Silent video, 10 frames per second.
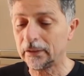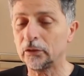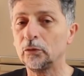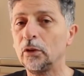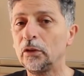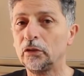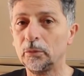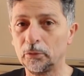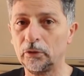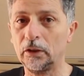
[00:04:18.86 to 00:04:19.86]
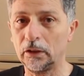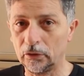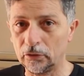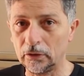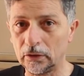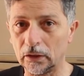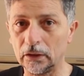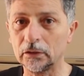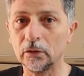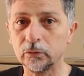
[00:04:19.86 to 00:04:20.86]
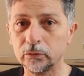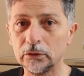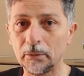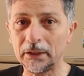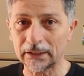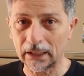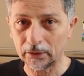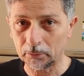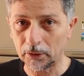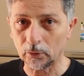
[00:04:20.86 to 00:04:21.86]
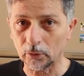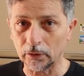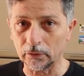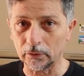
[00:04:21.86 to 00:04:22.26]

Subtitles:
These two kinds of energies are fundamental to us.